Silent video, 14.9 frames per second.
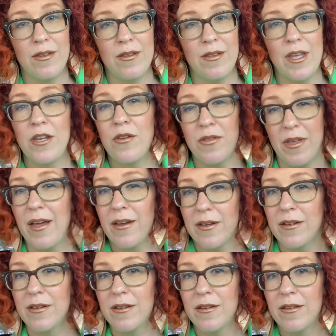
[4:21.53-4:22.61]
you think.
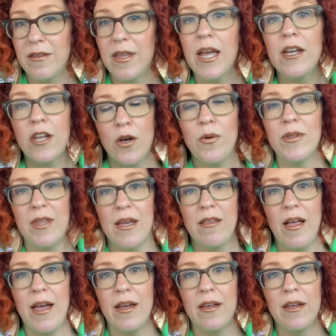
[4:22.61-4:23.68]
They know what they
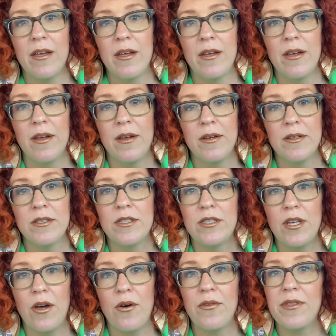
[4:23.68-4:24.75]
like.
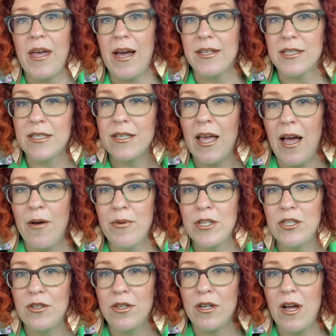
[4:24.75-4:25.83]
So that's how we
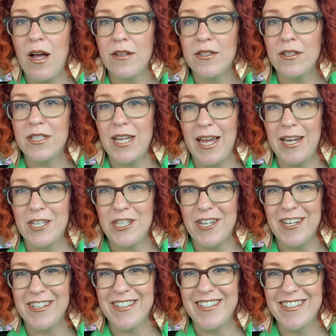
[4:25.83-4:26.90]
do the
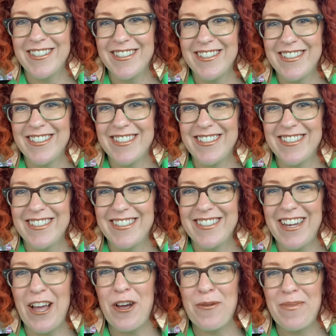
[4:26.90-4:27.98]
consultation.
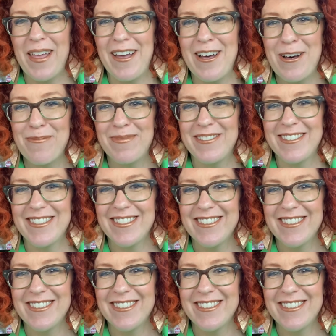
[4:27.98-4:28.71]
I hope that helps.